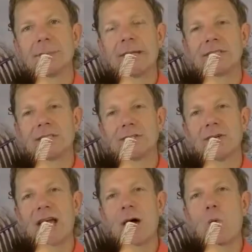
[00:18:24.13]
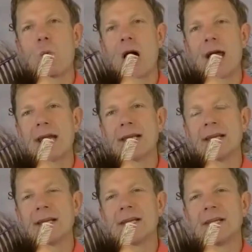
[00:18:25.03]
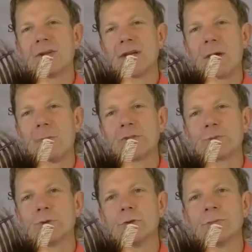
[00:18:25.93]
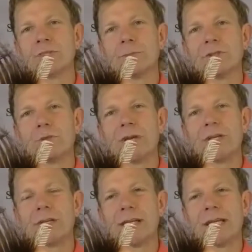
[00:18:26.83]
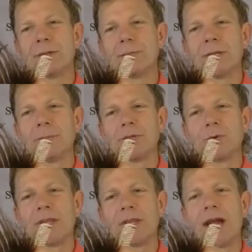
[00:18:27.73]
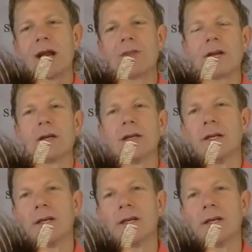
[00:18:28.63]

I mean, just look how wide, look how much room's in between the hair there